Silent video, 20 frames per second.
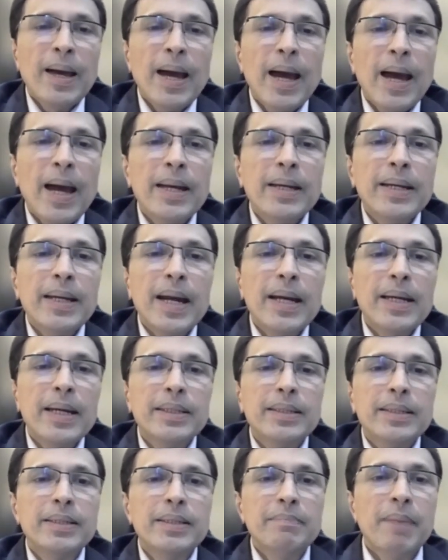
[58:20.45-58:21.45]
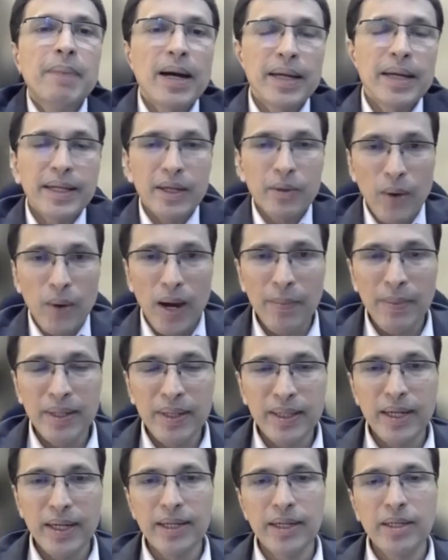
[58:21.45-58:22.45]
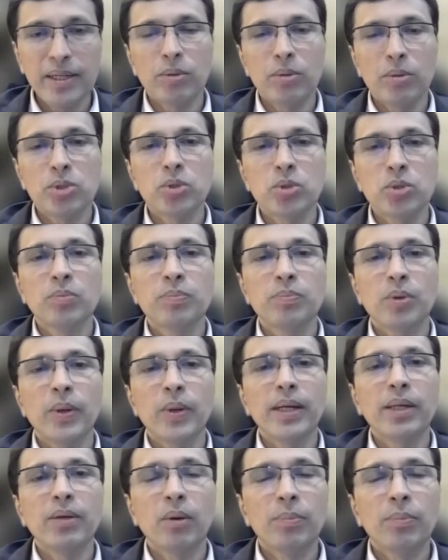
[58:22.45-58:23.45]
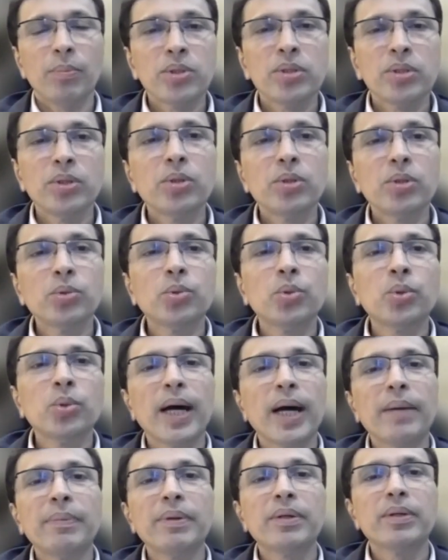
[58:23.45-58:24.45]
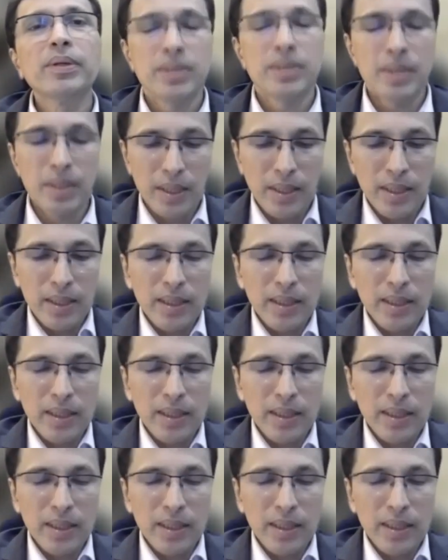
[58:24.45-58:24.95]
And the market environment currently is also providing opportunity to do that, because